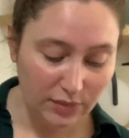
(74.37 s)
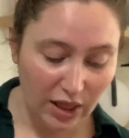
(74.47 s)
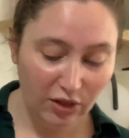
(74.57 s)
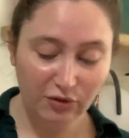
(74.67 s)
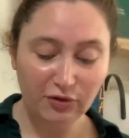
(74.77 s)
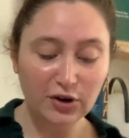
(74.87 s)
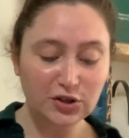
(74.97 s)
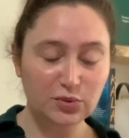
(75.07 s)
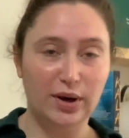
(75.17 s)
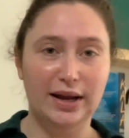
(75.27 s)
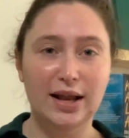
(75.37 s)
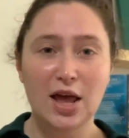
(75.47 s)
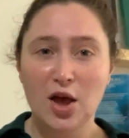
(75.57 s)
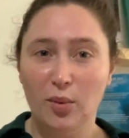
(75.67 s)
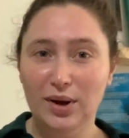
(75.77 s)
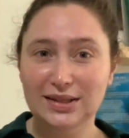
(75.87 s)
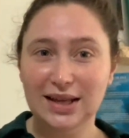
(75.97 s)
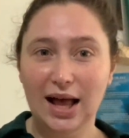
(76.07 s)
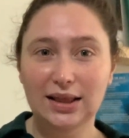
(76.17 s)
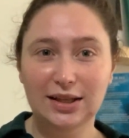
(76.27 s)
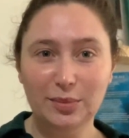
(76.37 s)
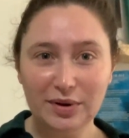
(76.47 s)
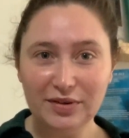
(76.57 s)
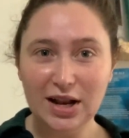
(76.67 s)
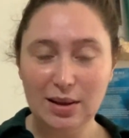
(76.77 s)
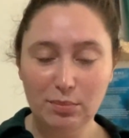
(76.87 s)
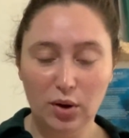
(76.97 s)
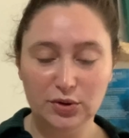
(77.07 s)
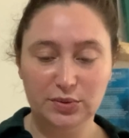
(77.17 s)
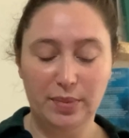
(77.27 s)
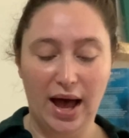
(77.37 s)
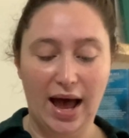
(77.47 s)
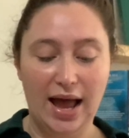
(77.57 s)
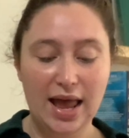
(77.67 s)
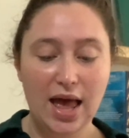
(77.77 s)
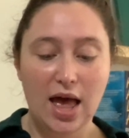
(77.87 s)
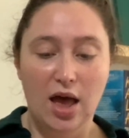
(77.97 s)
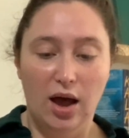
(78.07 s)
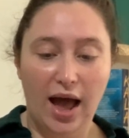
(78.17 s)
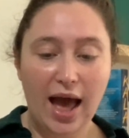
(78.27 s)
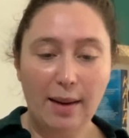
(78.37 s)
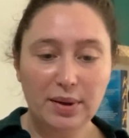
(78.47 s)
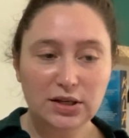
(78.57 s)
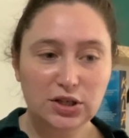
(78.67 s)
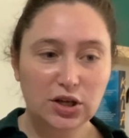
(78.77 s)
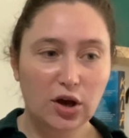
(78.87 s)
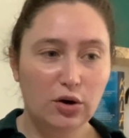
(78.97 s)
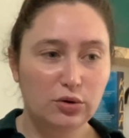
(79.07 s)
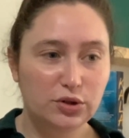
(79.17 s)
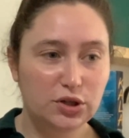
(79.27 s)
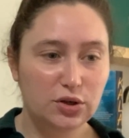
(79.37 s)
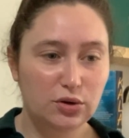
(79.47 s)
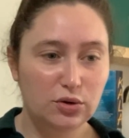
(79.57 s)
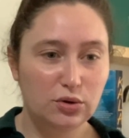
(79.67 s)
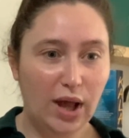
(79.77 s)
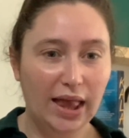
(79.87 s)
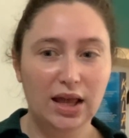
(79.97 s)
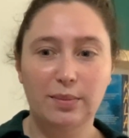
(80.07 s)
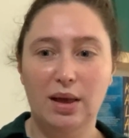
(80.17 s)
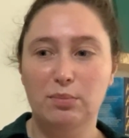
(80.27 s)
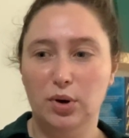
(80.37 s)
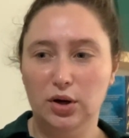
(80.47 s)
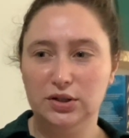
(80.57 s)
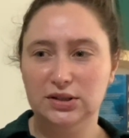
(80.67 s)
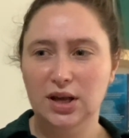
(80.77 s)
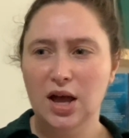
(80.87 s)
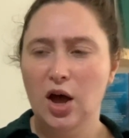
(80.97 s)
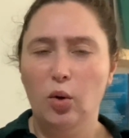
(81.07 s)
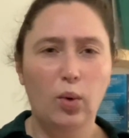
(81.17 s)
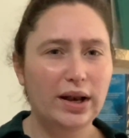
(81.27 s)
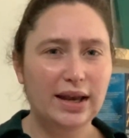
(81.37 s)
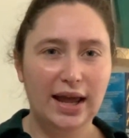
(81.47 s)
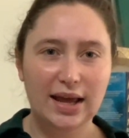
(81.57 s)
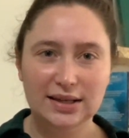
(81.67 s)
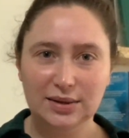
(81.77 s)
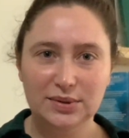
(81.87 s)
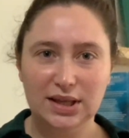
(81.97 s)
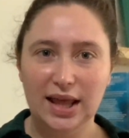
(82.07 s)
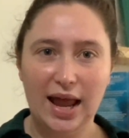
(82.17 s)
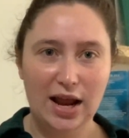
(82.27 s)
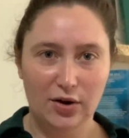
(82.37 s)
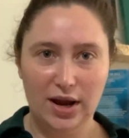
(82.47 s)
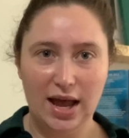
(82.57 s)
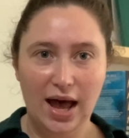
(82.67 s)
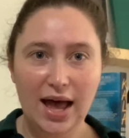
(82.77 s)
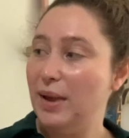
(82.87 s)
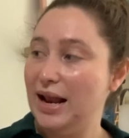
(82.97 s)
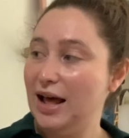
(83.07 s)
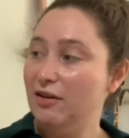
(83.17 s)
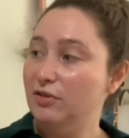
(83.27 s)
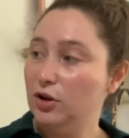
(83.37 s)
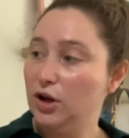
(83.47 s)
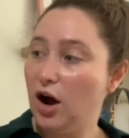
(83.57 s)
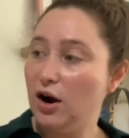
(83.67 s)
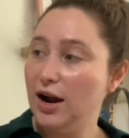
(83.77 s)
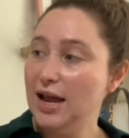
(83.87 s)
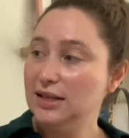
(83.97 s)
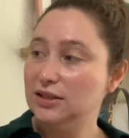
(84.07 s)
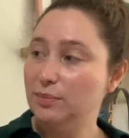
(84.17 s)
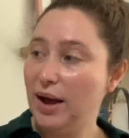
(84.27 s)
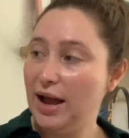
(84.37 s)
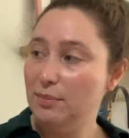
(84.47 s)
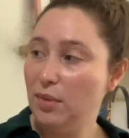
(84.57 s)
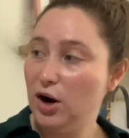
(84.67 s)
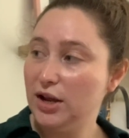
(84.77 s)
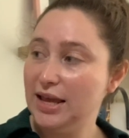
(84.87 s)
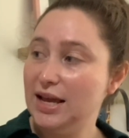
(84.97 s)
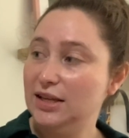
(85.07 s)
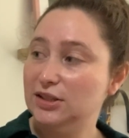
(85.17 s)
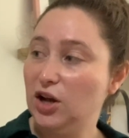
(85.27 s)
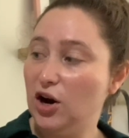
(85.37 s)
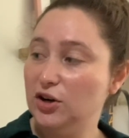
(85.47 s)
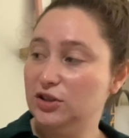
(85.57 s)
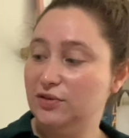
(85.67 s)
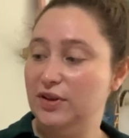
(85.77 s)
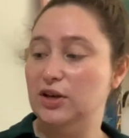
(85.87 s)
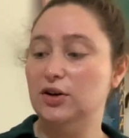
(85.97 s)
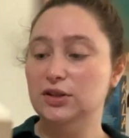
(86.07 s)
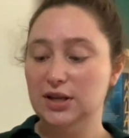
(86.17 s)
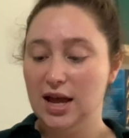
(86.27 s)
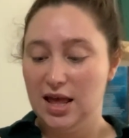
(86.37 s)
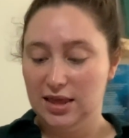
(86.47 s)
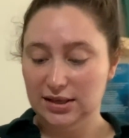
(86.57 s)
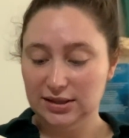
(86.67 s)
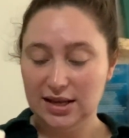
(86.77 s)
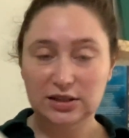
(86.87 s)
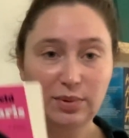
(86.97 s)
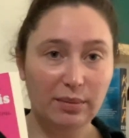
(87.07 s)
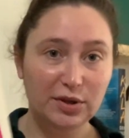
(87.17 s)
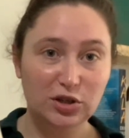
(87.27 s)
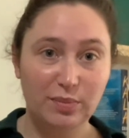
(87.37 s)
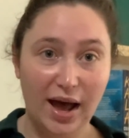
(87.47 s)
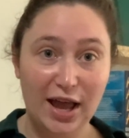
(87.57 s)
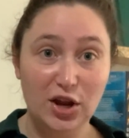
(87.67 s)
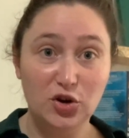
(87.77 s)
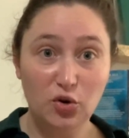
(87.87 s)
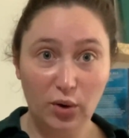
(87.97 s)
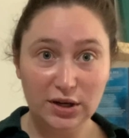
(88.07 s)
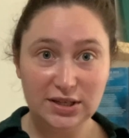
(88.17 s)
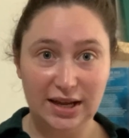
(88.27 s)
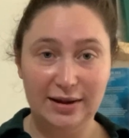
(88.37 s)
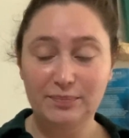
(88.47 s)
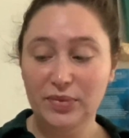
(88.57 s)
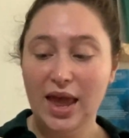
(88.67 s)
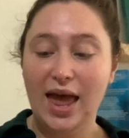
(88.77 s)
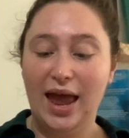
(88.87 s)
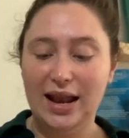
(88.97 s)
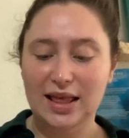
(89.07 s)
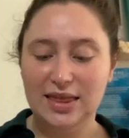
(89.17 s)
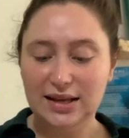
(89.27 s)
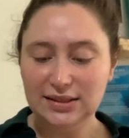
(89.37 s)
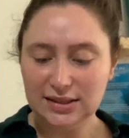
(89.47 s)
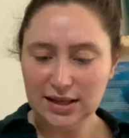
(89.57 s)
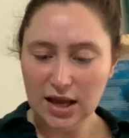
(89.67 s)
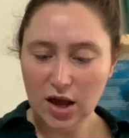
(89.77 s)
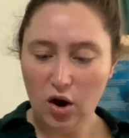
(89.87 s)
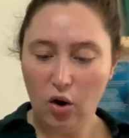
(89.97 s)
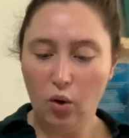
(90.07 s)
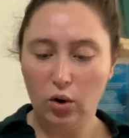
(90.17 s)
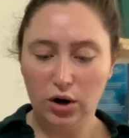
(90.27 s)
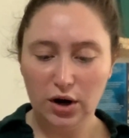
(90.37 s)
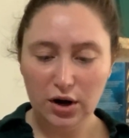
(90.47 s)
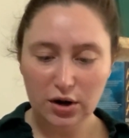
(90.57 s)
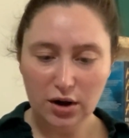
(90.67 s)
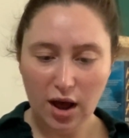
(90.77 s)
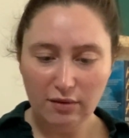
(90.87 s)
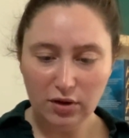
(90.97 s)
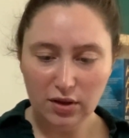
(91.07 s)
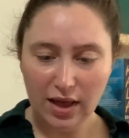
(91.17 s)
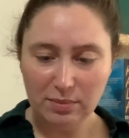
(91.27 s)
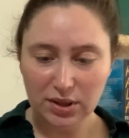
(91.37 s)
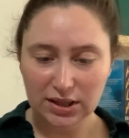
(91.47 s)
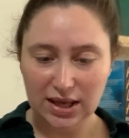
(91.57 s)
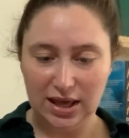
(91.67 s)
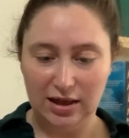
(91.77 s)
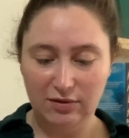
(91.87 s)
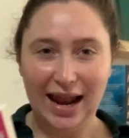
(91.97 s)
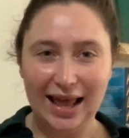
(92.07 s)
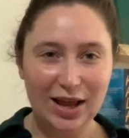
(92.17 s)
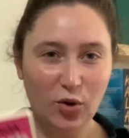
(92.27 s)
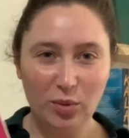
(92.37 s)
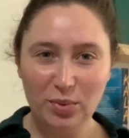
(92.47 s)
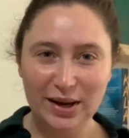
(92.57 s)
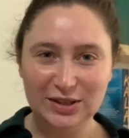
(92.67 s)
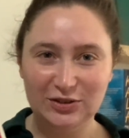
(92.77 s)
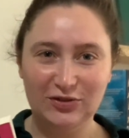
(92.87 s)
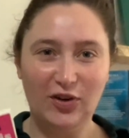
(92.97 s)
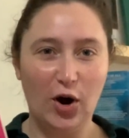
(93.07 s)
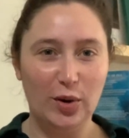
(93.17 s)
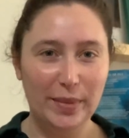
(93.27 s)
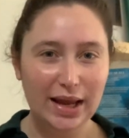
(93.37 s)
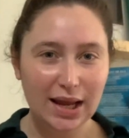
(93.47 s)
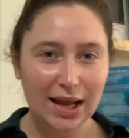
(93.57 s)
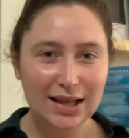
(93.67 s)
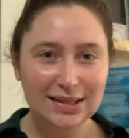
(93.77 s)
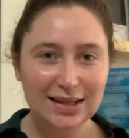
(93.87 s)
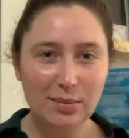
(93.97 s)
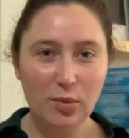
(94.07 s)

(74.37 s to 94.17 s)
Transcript: The first one was a little bit of an impulse buy. I happened to go to Elliott Bay Books one night because I was in the area. Beta Vulgaris by Margie Sarsfield. This is published by Norton, and this is a horror novel, I believe, that incorporates farming in some